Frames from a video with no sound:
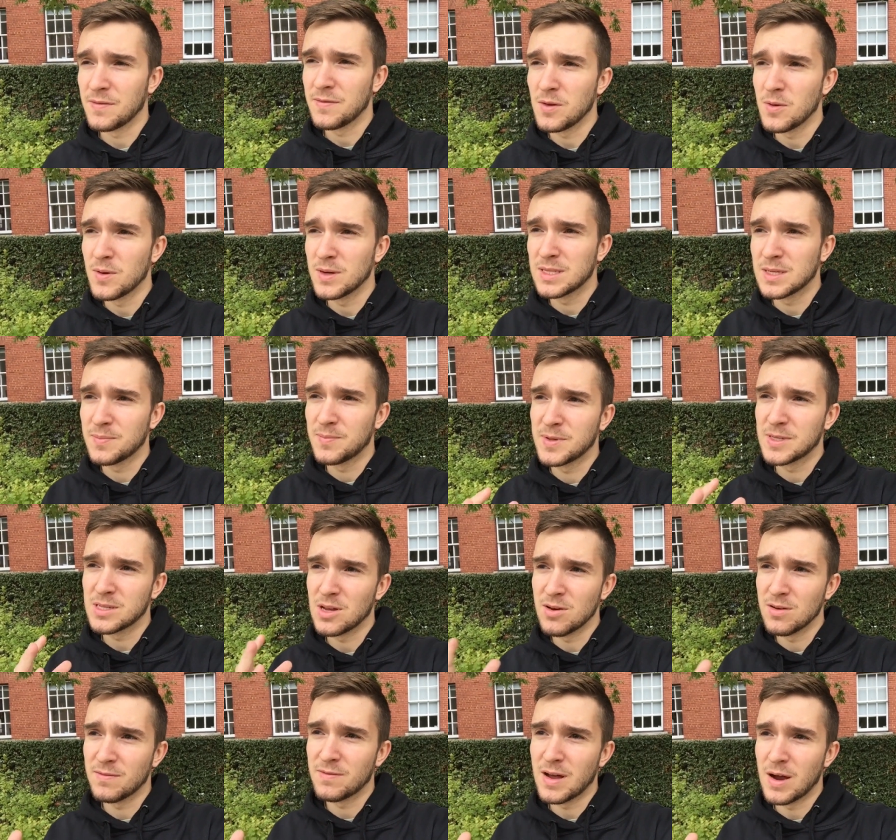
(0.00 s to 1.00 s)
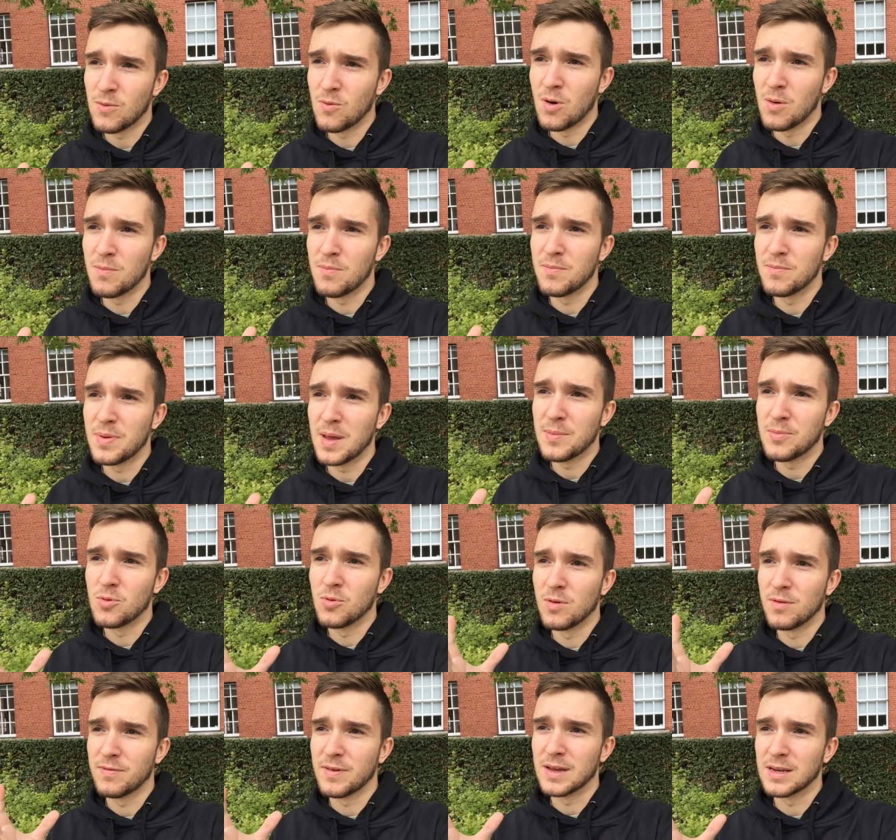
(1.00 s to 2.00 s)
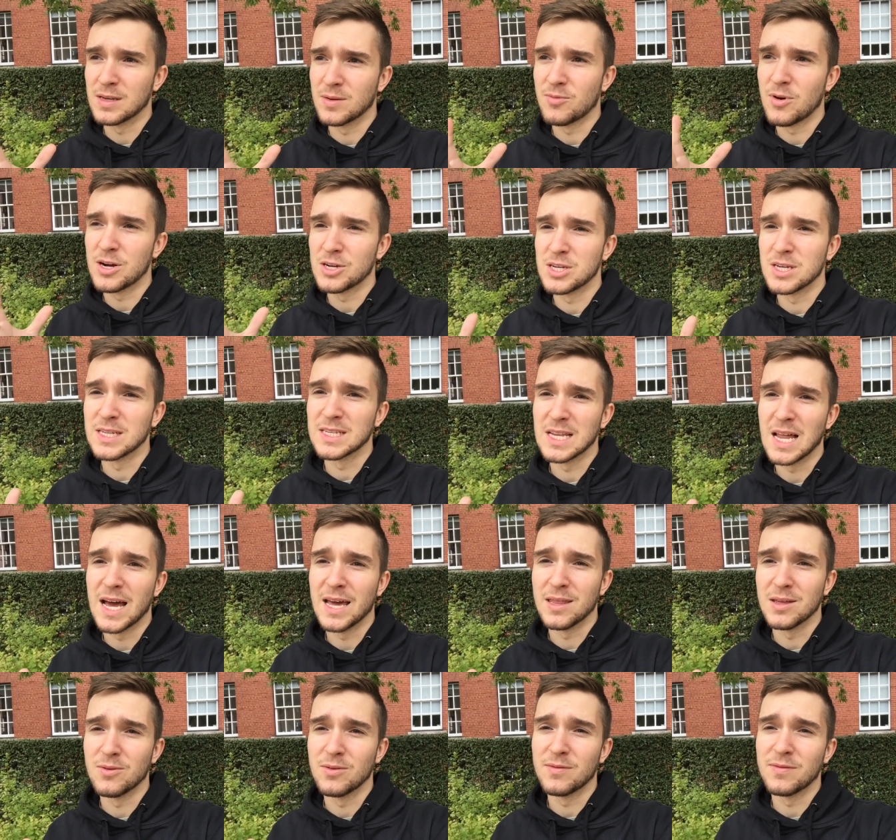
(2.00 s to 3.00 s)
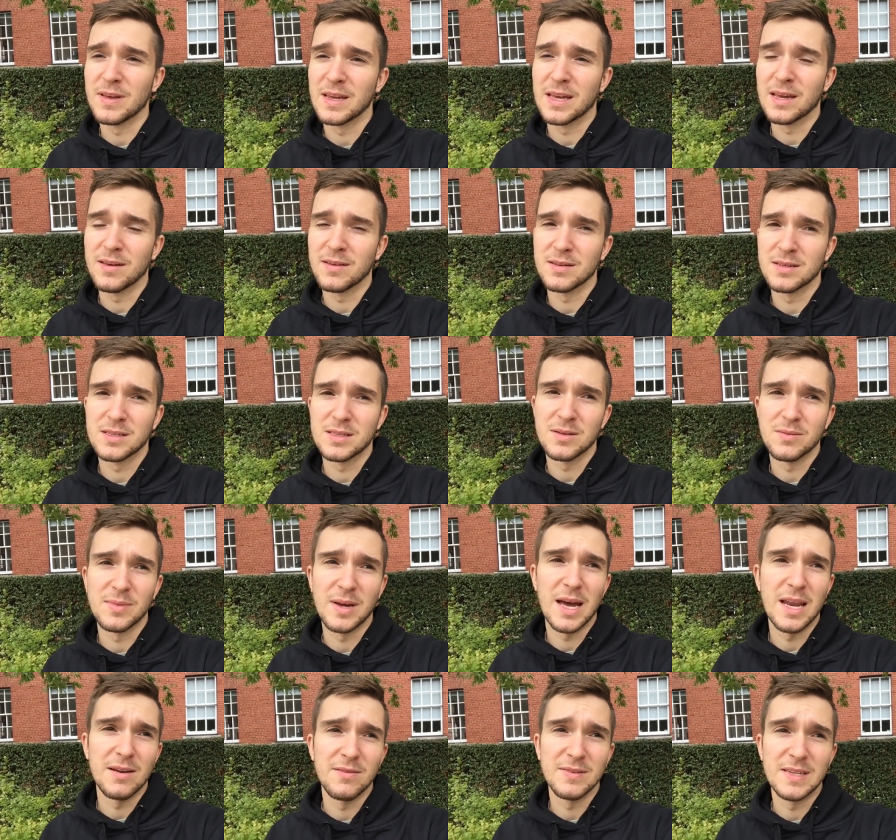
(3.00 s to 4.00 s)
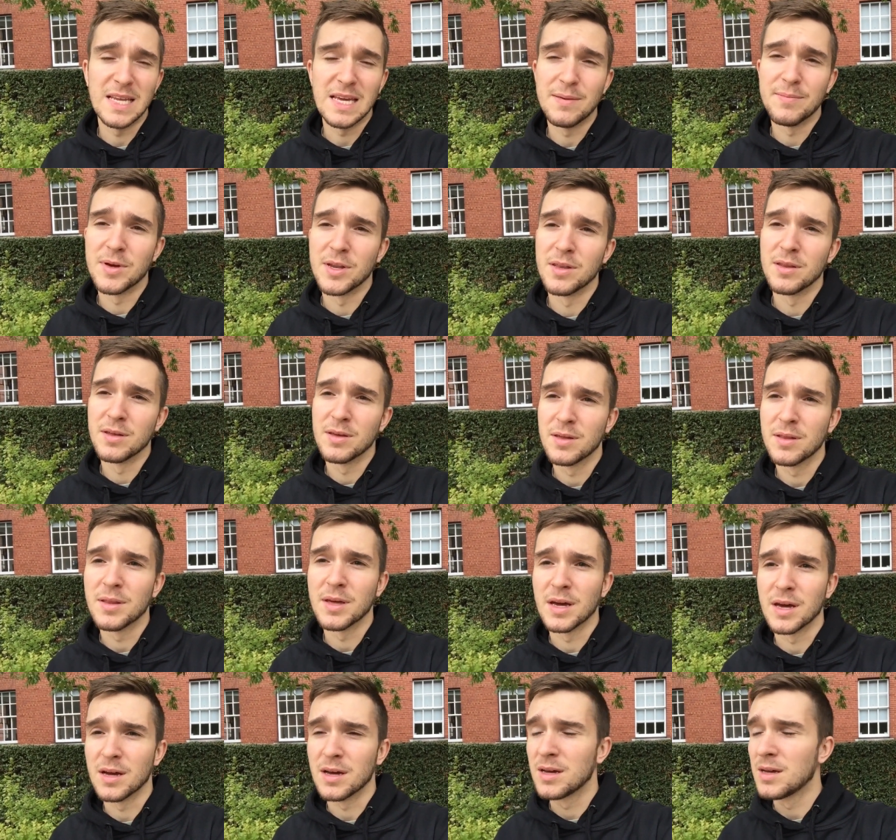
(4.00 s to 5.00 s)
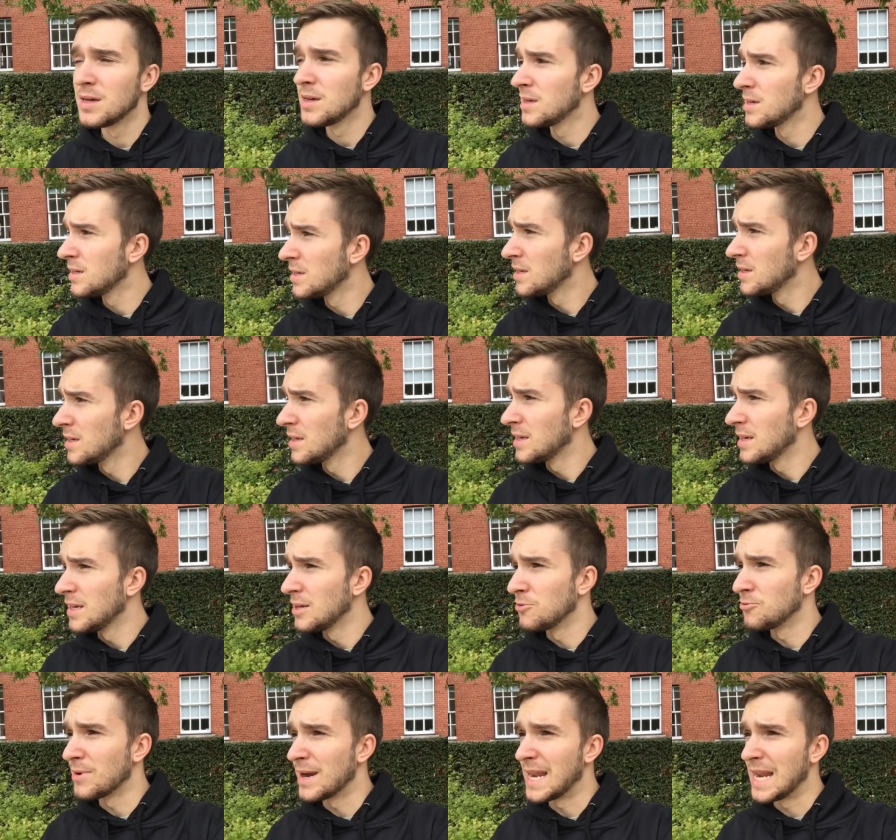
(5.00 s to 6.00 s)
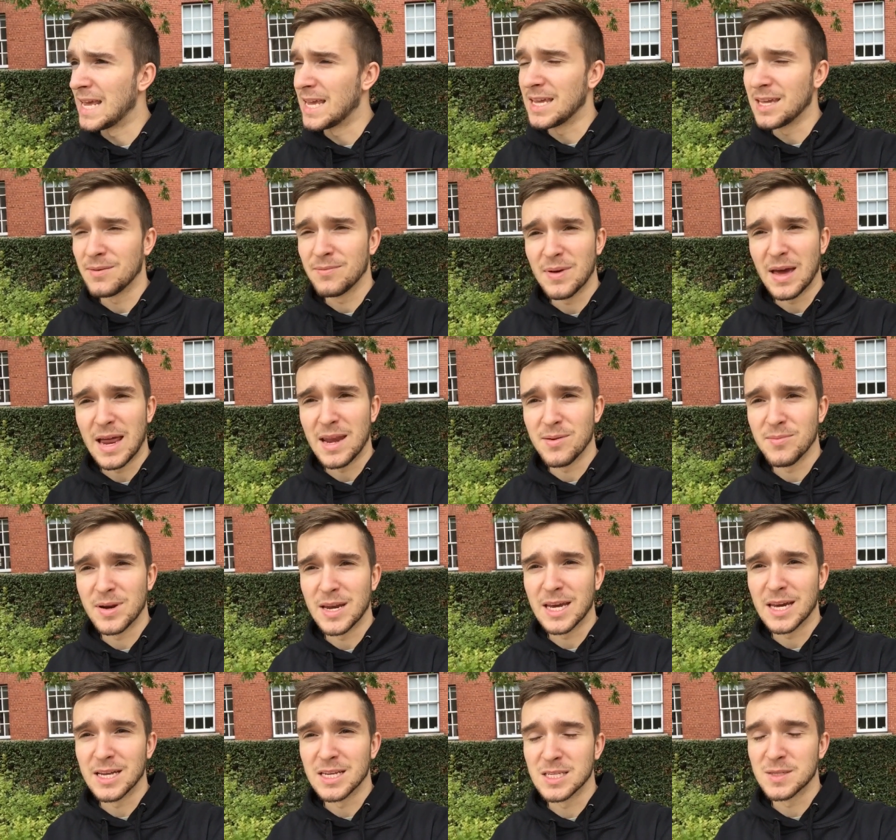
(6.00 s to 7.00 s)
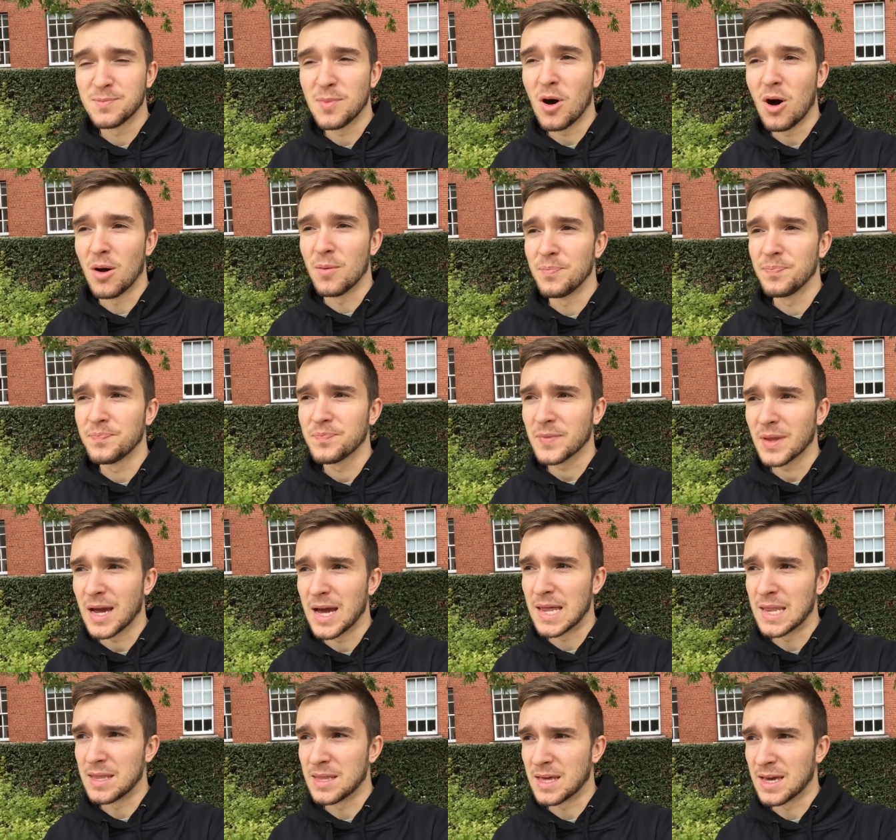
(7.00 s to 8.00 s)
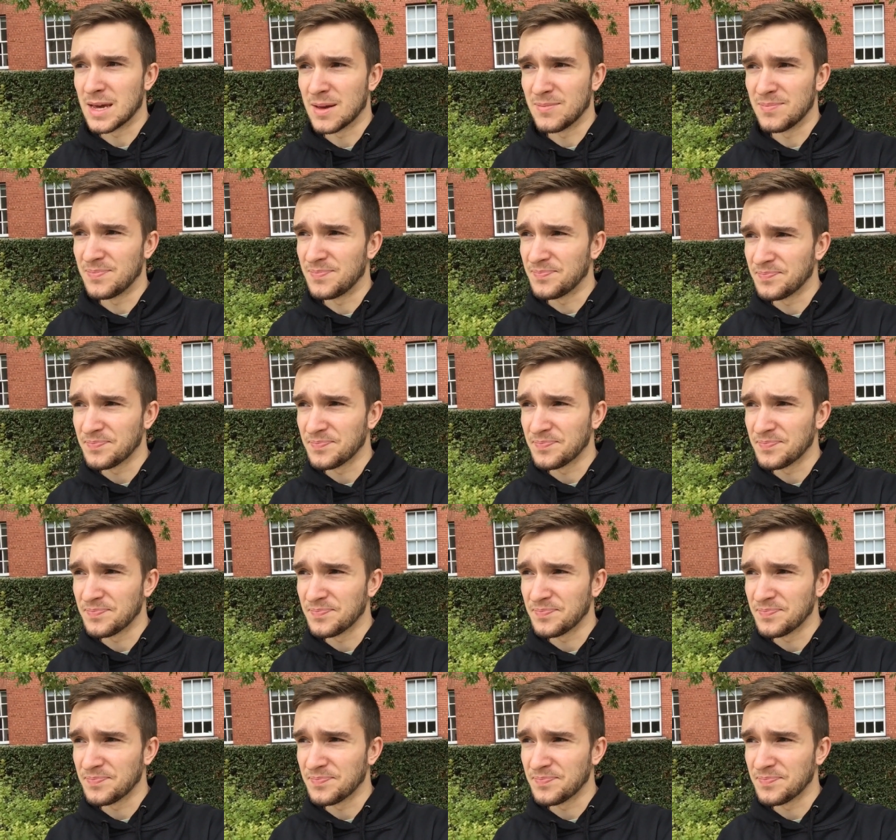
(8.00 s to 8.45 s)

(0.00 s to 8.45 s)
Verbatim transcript: If you were to personify what people would think depression is like, they would think it is some kind of demon that really anybody can spot, and that